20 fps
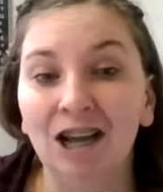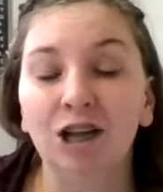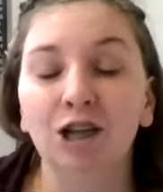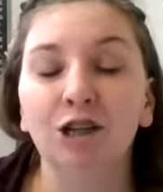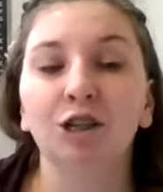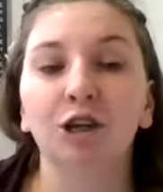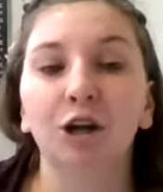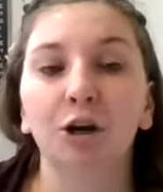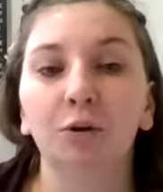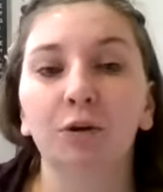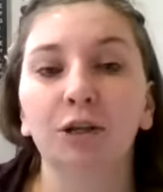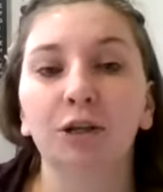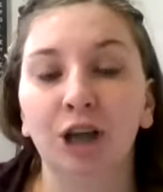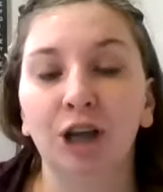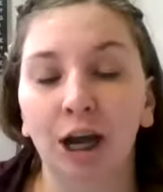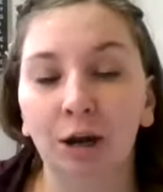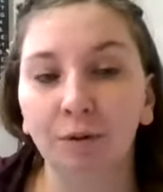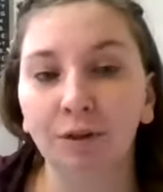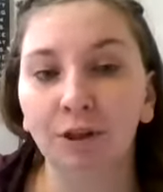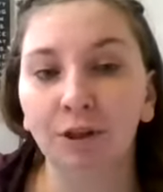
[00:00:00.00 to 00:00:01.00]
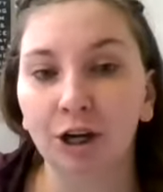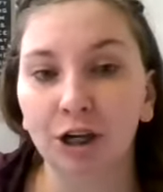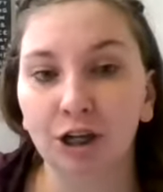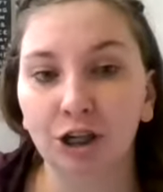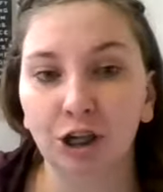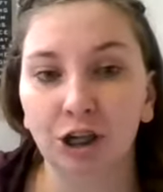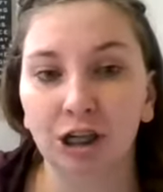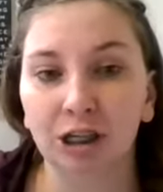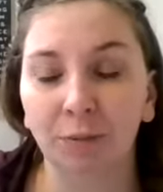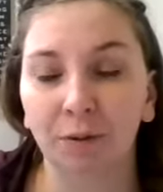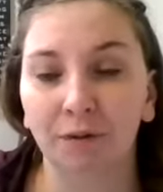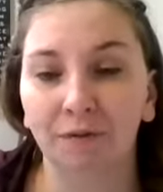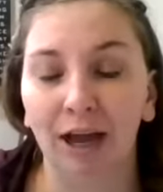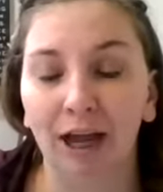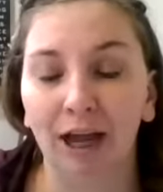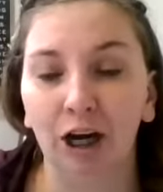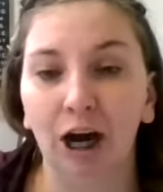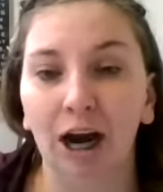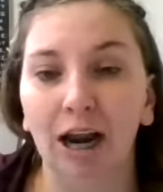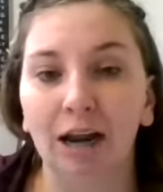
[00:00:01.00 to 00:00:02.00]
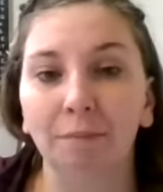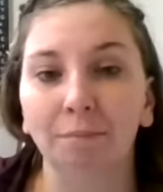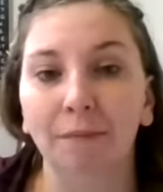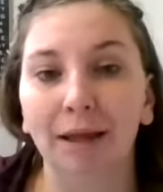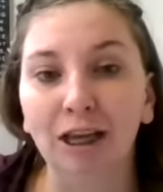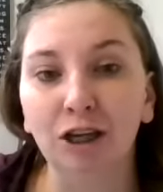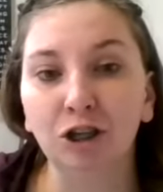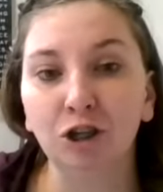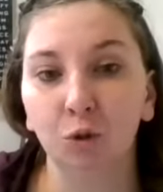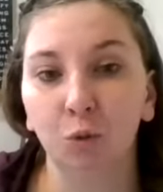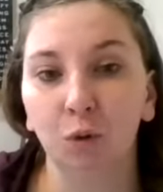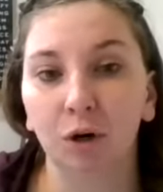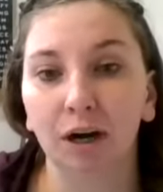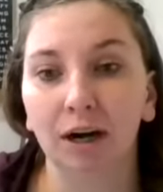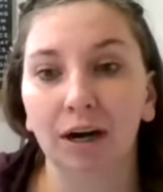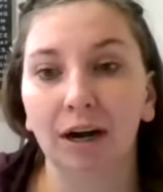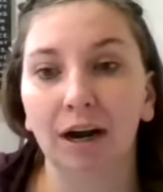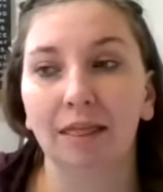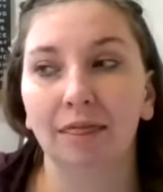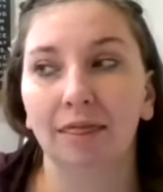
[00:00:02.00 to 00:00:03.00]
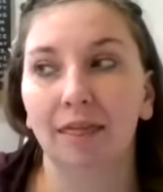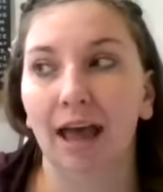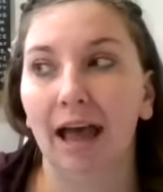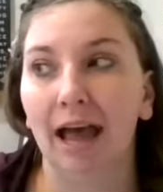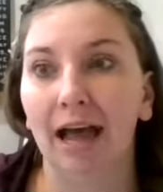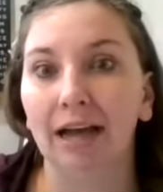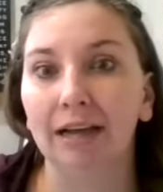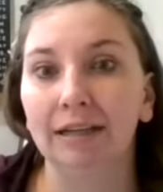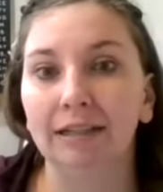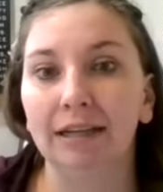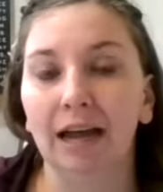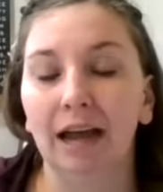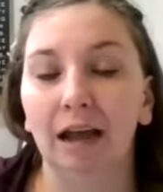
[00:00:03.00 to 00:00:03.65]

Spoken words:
So check with your insurance provider and make sure that